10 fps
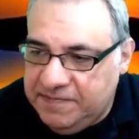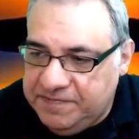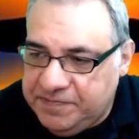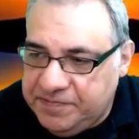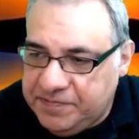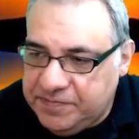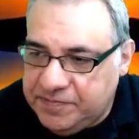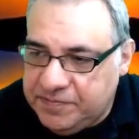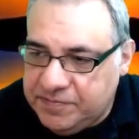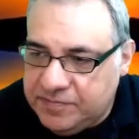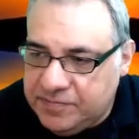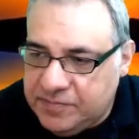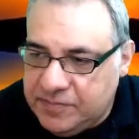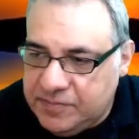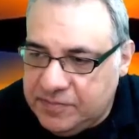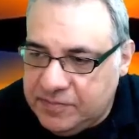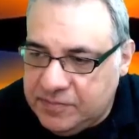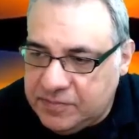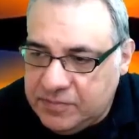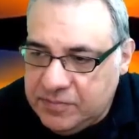
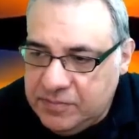(silence)